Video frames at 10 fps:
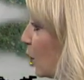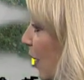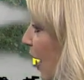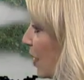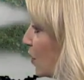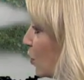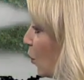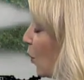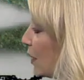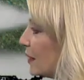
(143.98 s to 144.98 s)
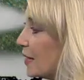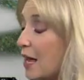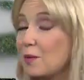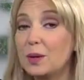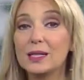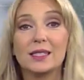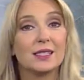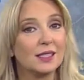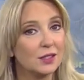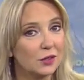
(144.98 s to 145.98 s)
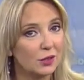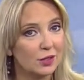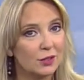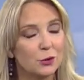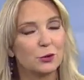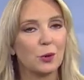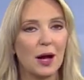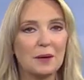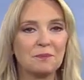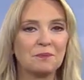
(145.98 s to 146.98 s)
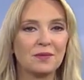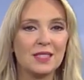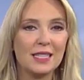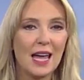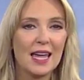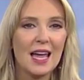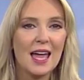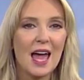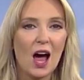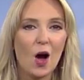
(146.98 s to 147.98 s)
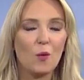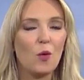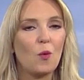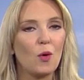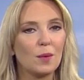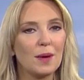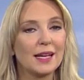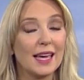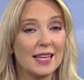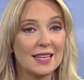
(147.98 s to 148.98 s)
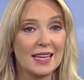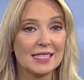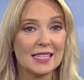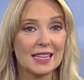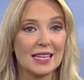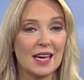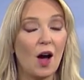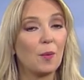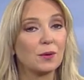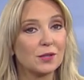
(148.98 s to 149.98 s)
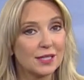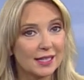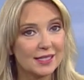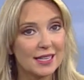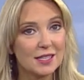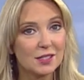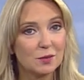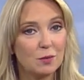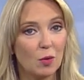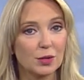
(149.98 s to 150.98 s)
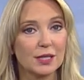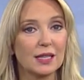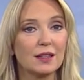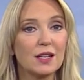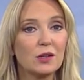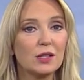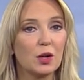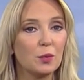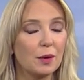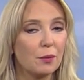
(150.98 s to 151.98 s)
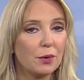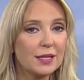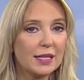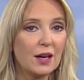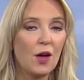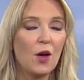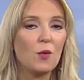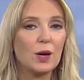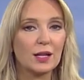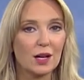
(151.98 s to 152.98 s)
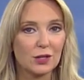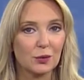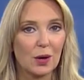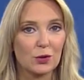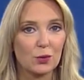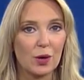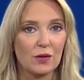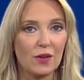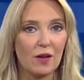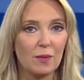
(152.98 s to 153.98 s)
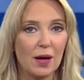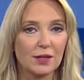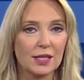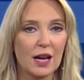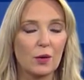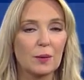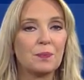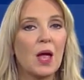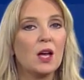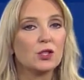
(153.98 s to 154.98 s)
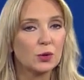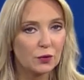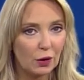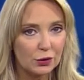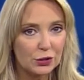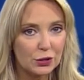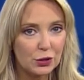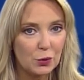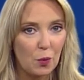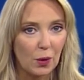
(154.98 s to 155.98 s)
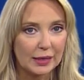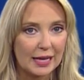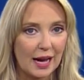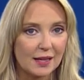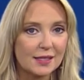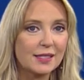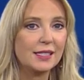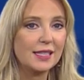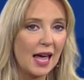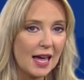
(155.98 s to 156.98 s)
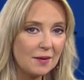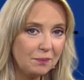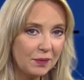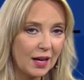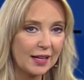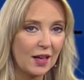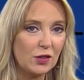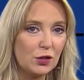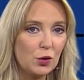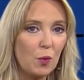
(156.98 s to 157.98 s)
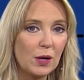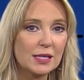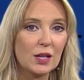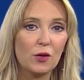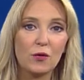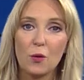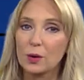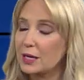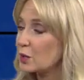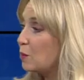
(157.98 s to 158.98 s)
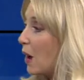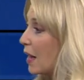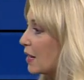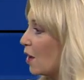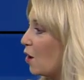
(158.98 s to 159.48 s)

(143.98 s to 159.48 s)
we head into Wednesday, but still dry. Today uh, will warm again into the upper 60s, mostly clear, a little bit breezy, wind gusts around 25 miles an hour. So as far as the dew point cast, today, again, the dew point's in the 40s, but